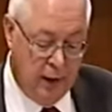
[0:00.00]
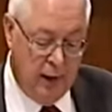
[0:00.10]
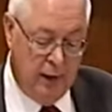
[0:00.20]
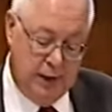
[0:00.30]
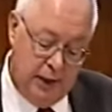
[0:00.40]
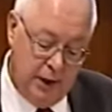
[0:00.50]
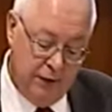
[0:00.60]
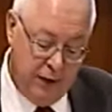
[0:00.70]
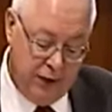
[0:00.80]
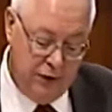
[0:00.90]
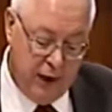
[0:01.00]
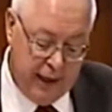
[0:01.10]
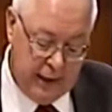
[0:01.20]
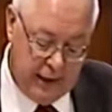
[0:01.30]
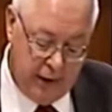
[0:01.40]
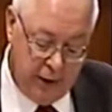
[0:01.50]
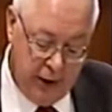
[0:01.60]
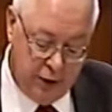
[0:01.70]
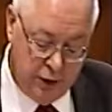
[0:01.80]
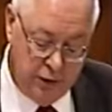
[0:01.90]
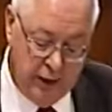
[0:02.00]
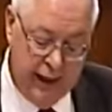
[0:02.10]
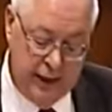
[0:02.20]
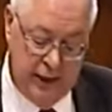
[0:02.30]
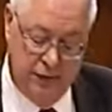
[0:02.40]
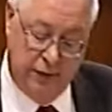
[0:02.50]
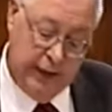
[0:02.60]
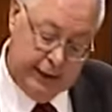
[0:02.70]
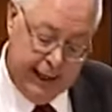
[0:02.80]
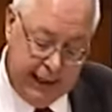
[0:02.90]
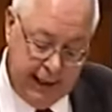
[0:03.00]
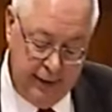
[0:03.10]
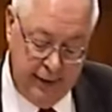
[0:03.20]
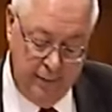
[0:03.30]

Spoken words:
This is the first rise in council tax for a decade,